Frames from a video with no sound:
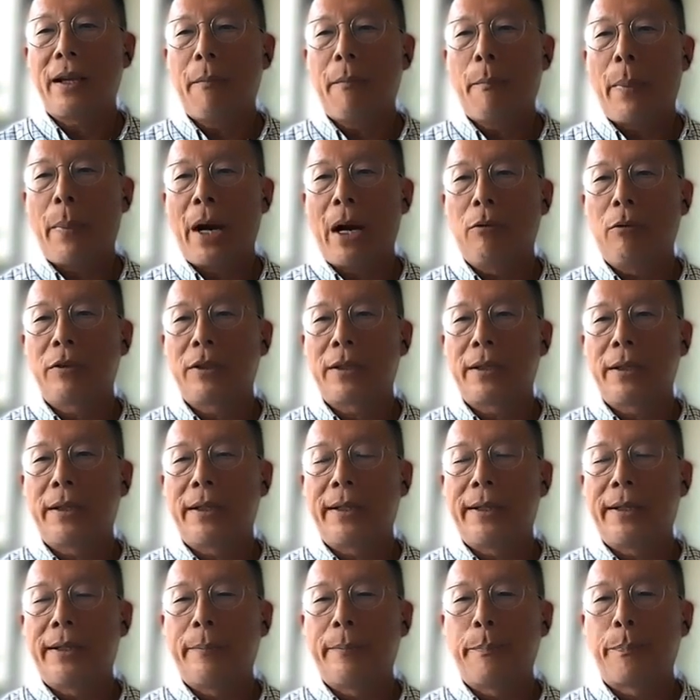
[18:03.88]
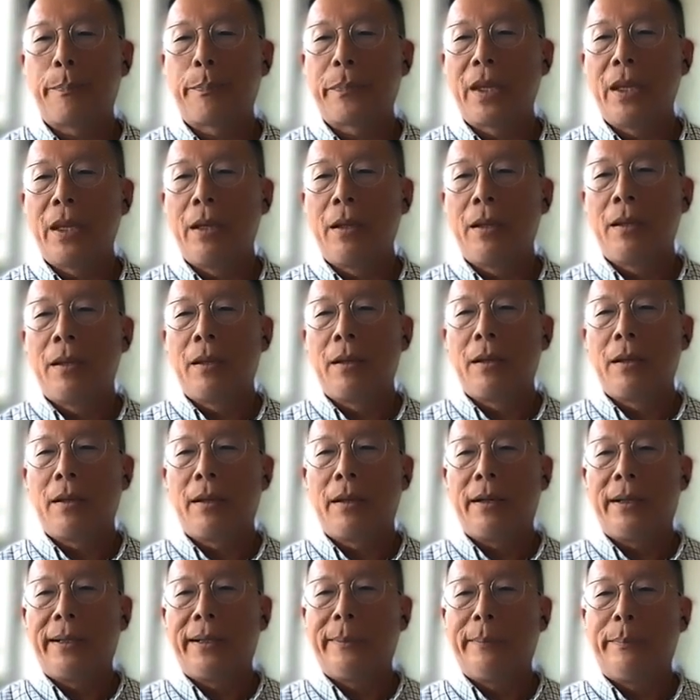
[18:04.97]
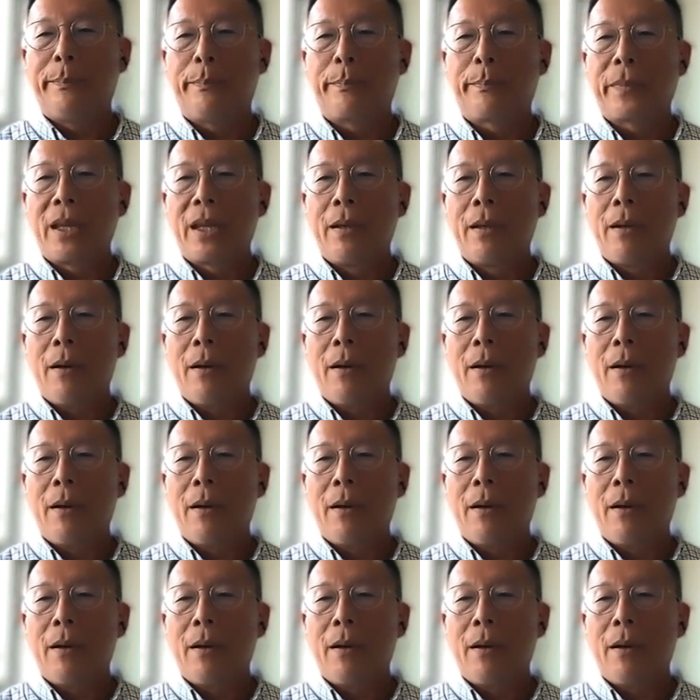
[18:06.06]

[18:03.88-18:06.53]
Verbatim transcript: think about um, um,